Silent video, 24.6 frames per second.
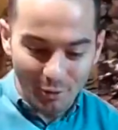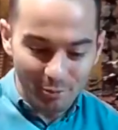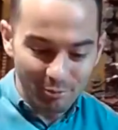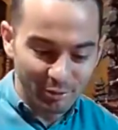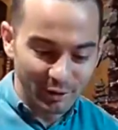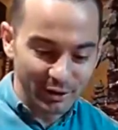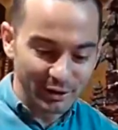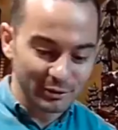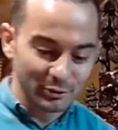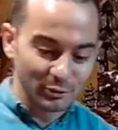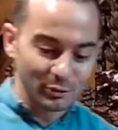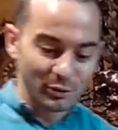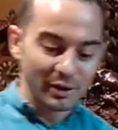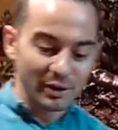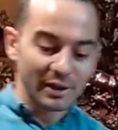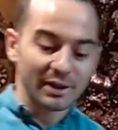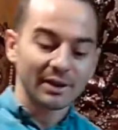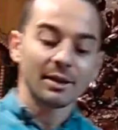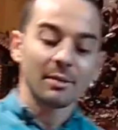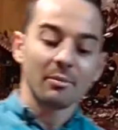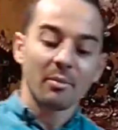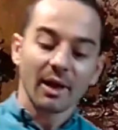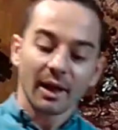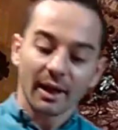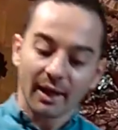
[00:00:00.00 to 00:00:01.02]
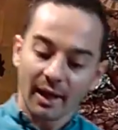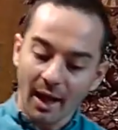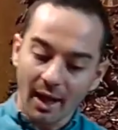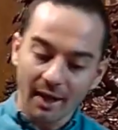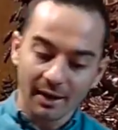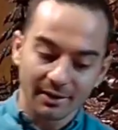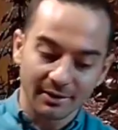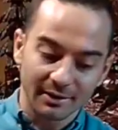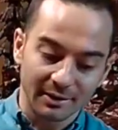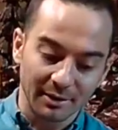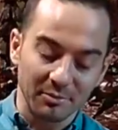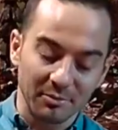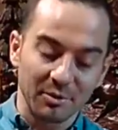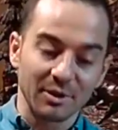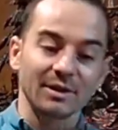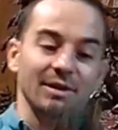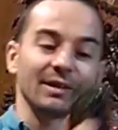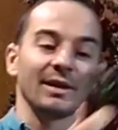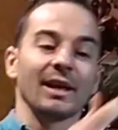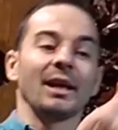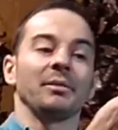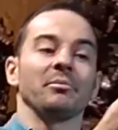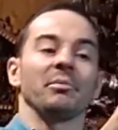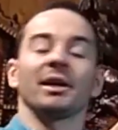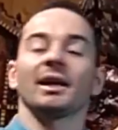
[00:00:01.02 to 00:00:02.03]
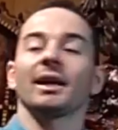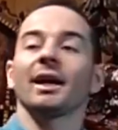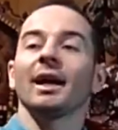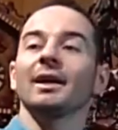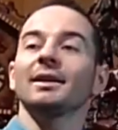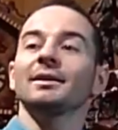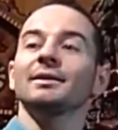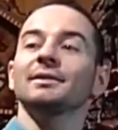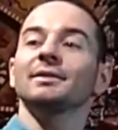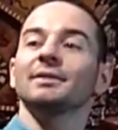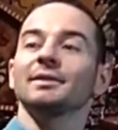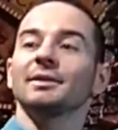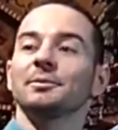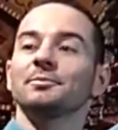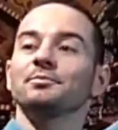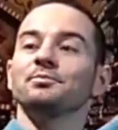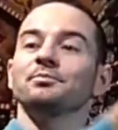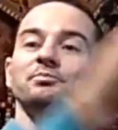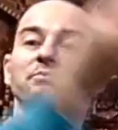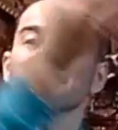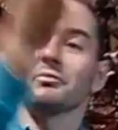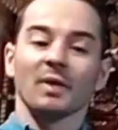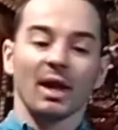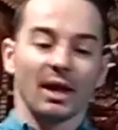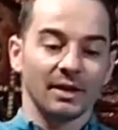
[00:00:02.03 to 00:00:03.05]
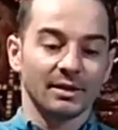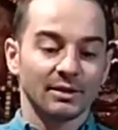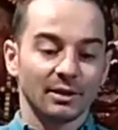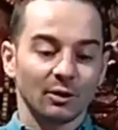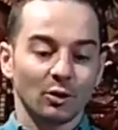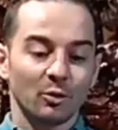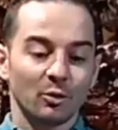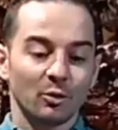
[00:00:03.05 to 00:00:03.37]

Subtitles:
complete, we'll need the mechanism inside. Mechanism, it's a